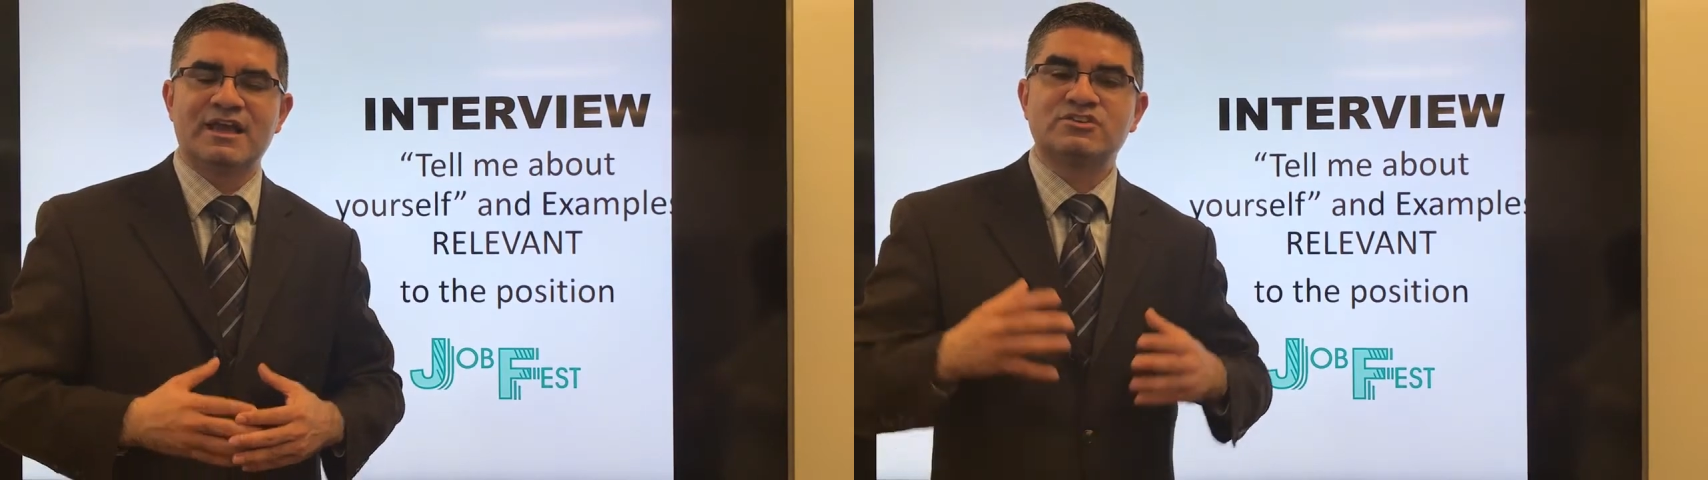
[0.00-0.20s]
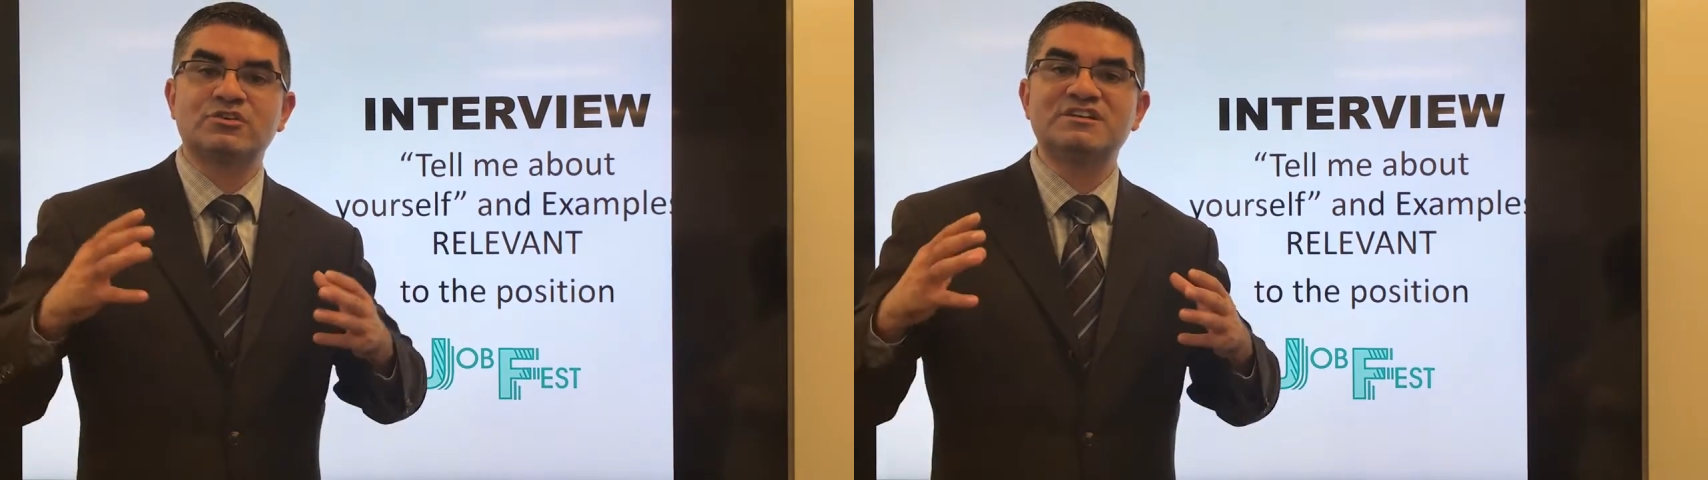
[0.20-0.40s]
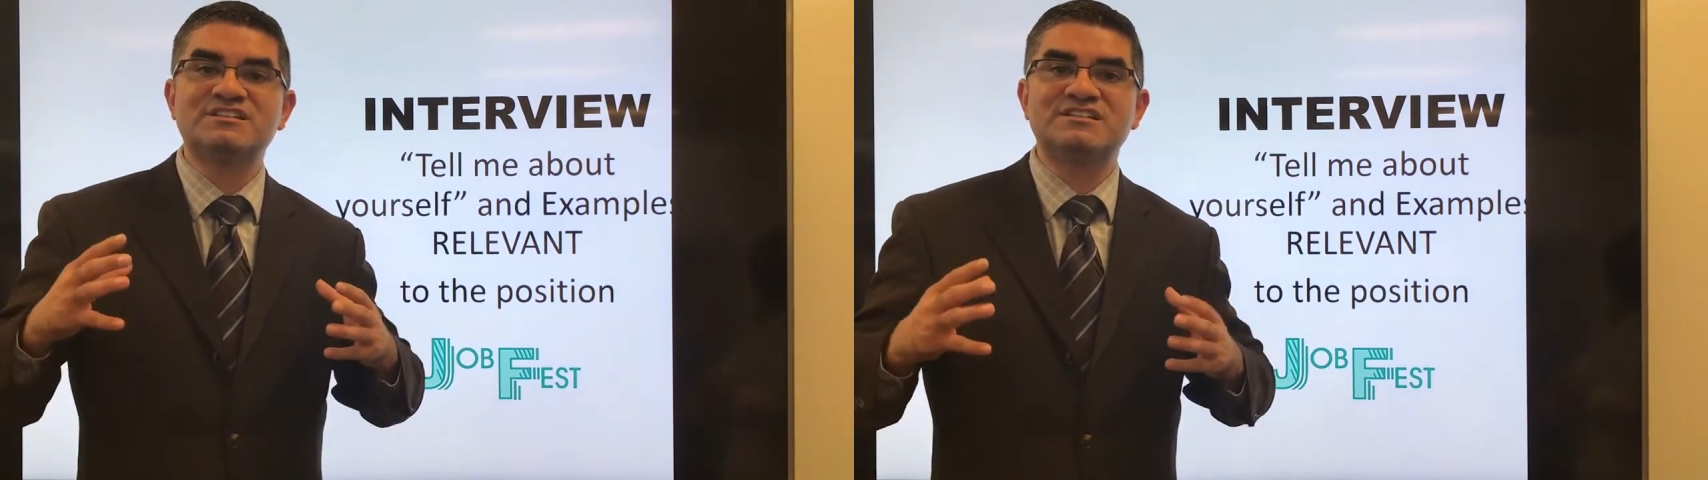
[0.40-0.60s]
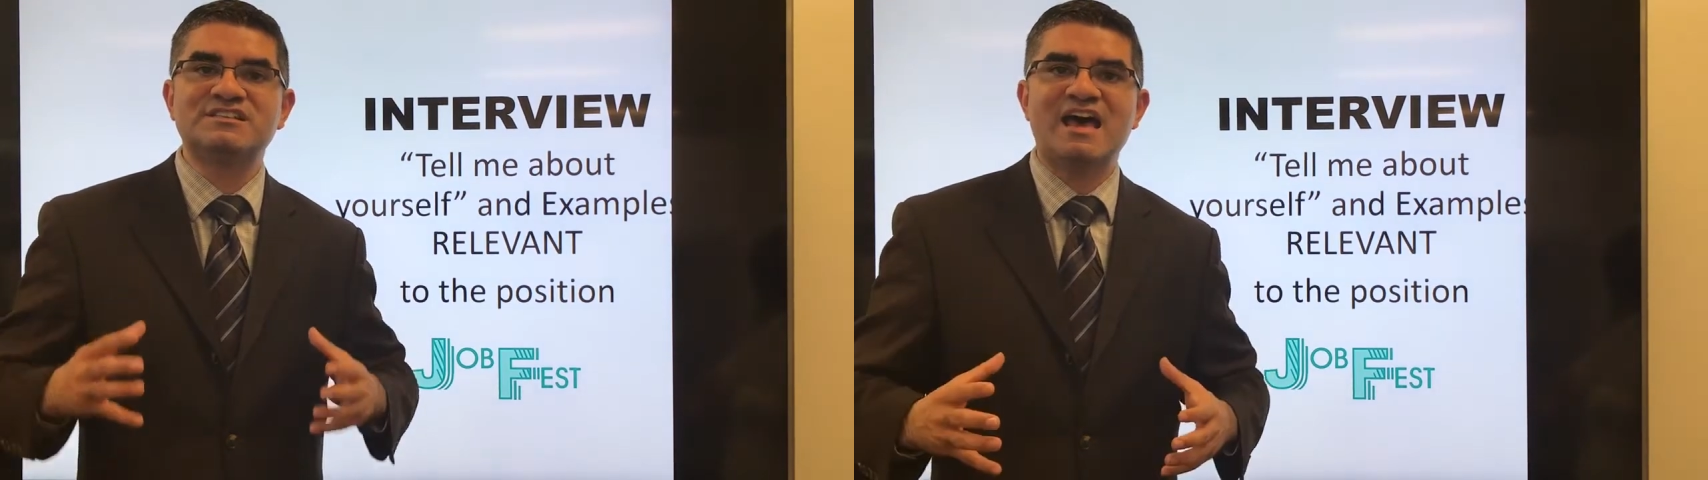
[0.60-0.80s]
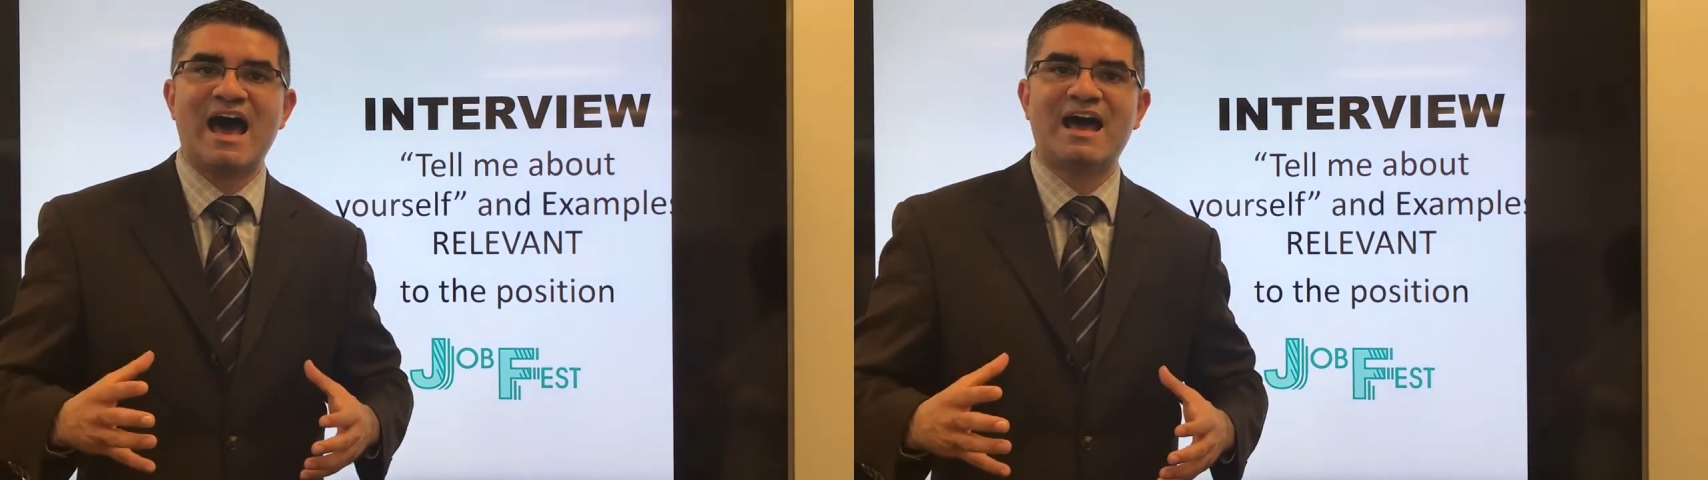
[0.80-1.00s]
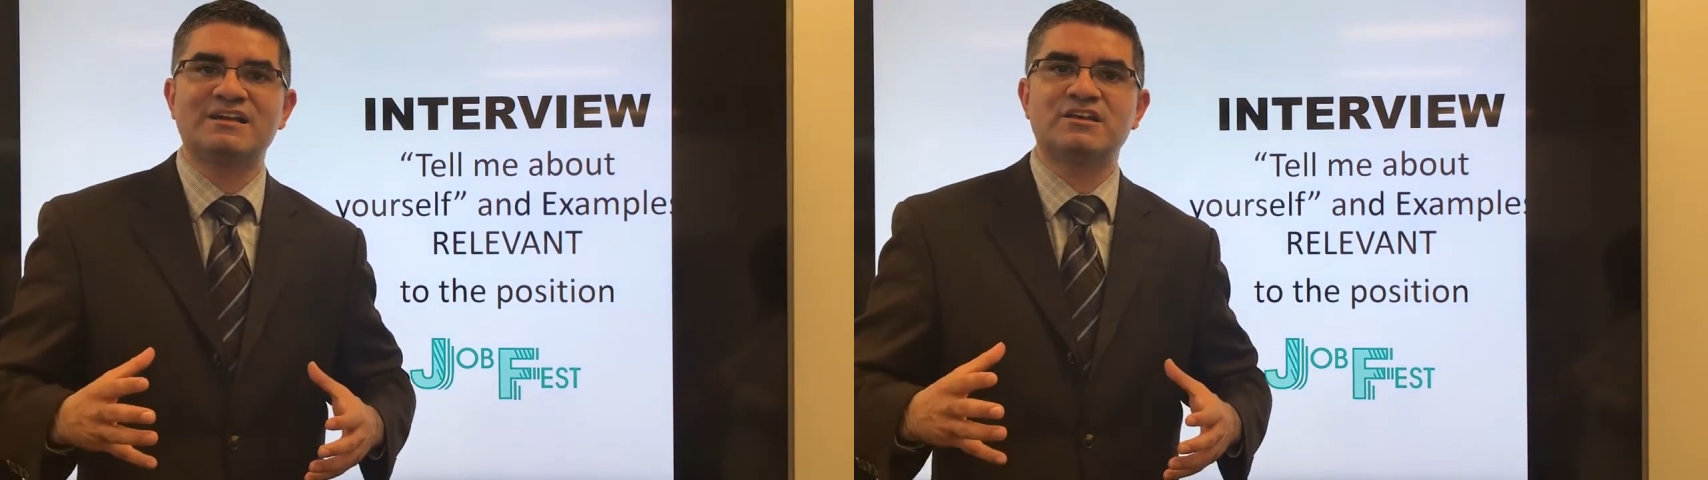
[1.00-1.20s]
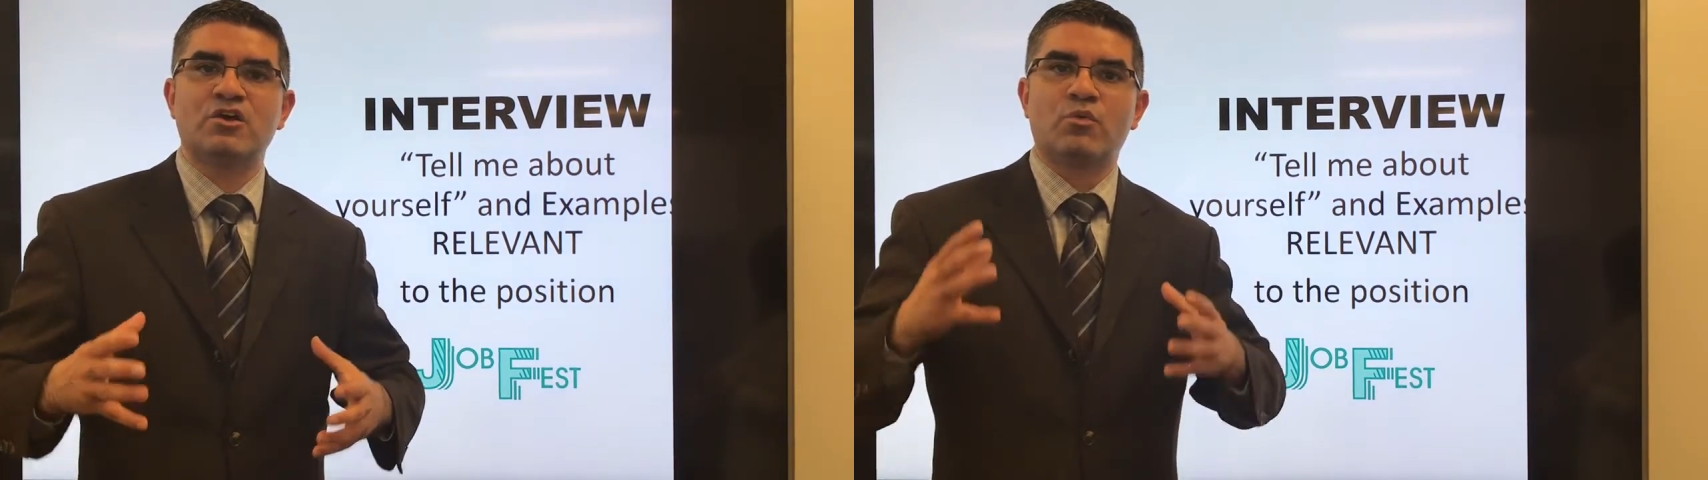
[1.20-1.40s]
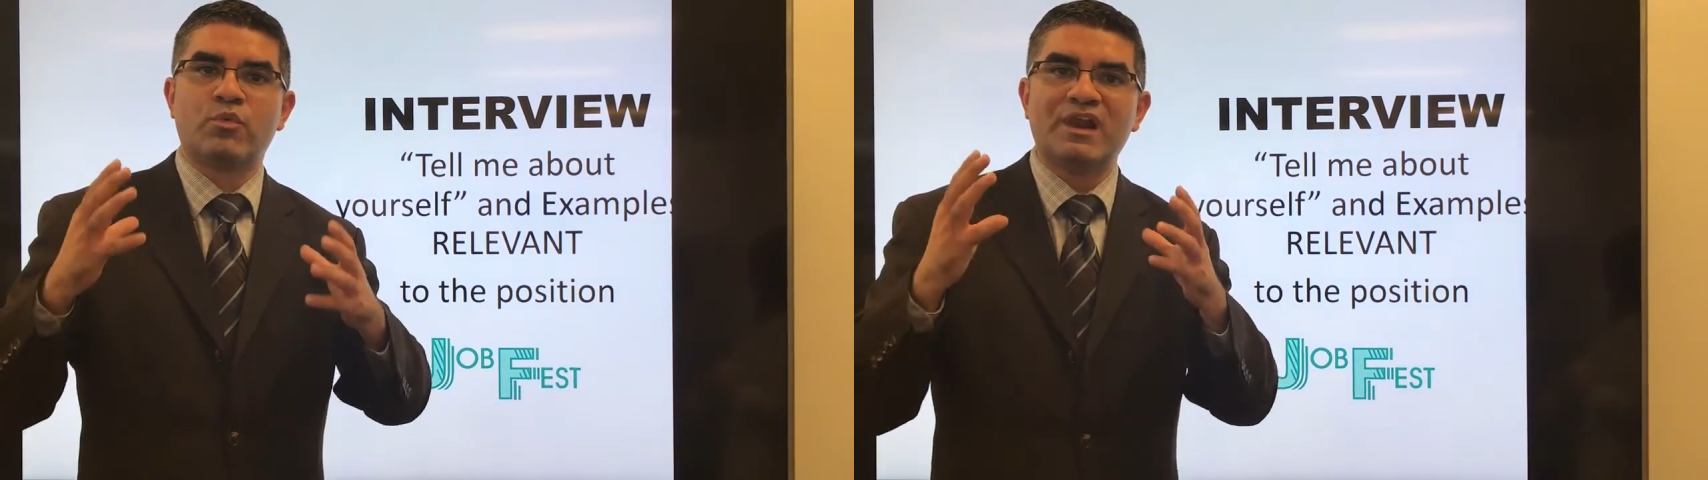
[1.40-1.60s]
So does that
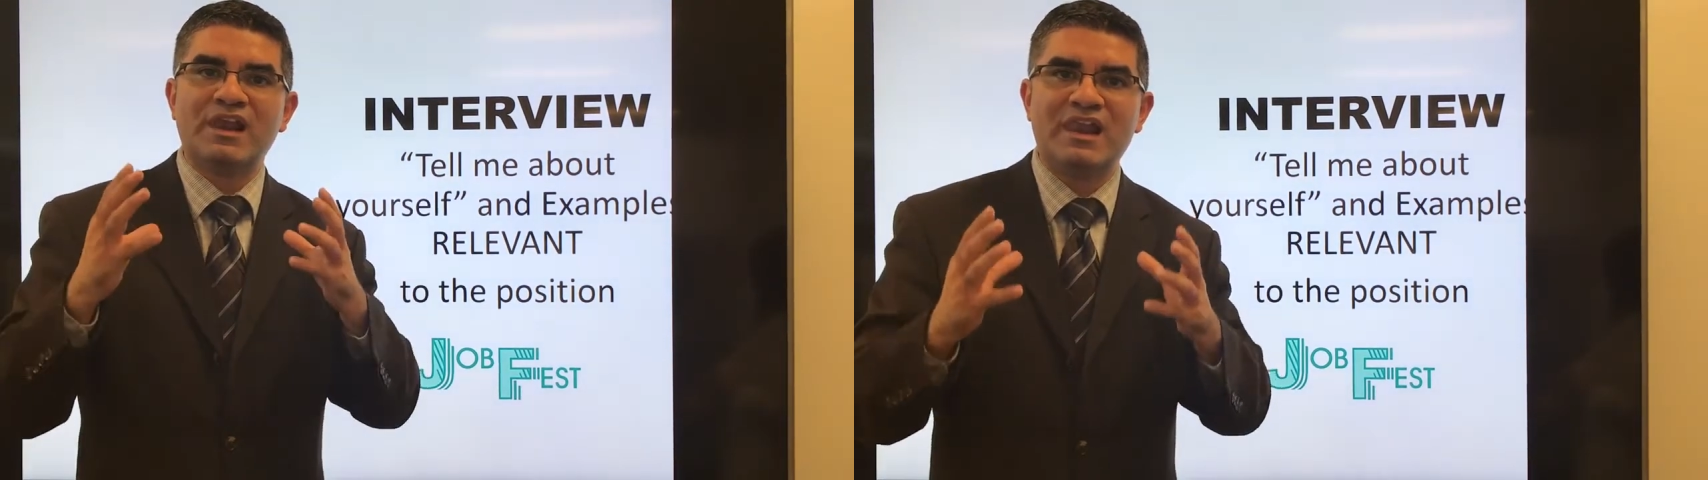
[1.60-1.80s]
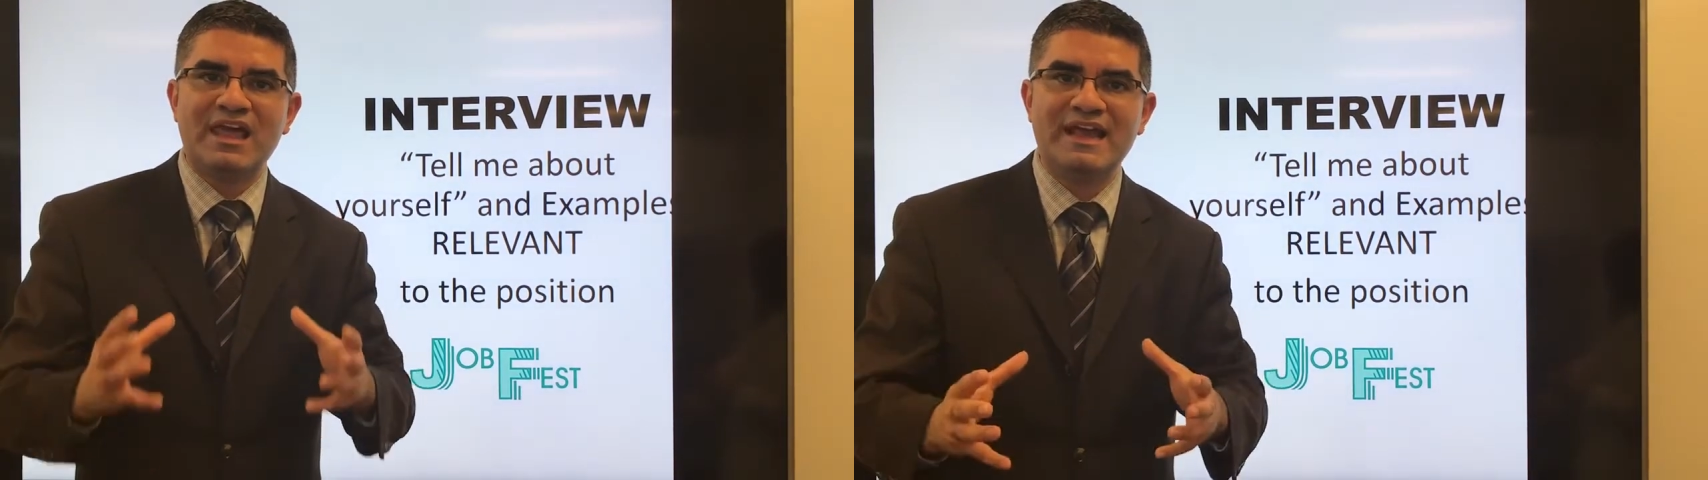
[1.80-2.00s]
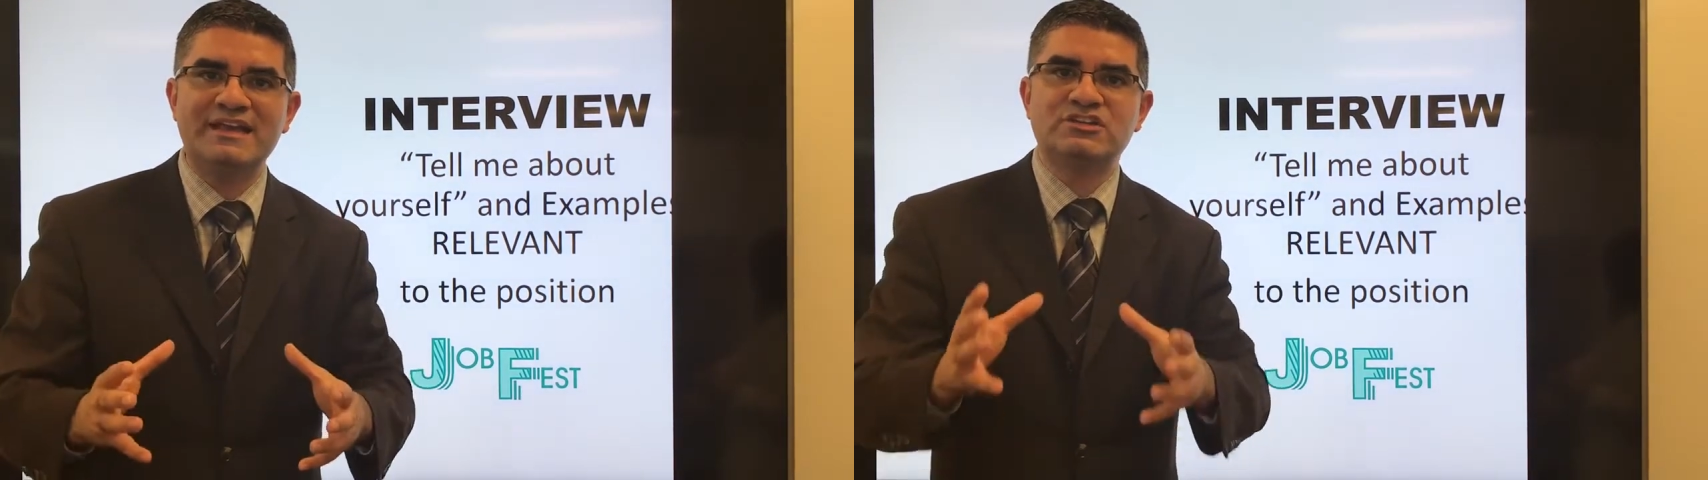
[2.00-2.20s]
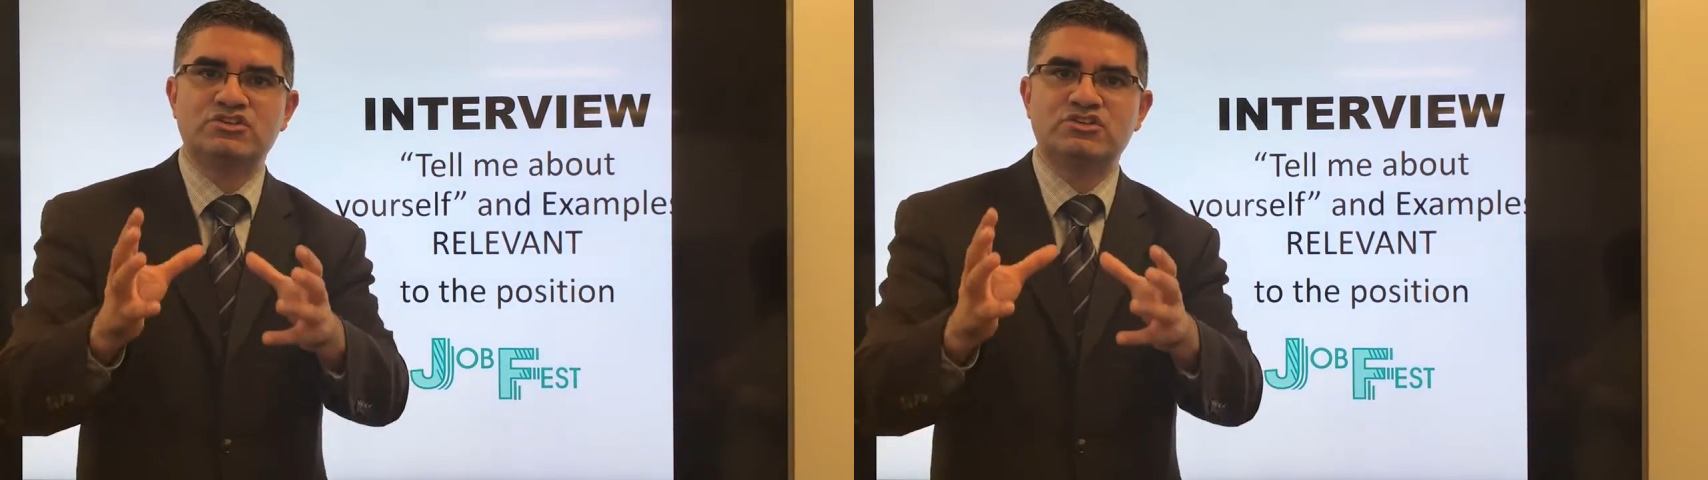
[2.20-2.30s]
relate